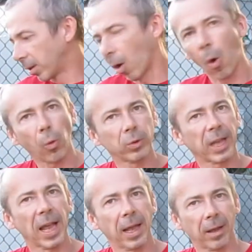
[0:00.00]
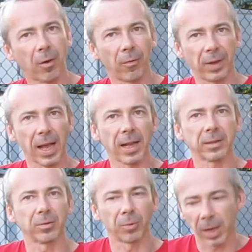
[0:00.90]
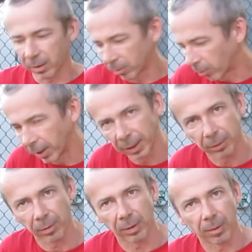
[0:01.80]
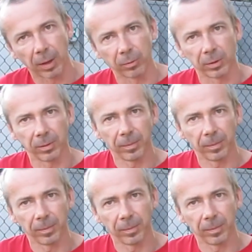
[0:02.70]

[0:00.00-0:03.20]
whole tank of gas ran right into the ground.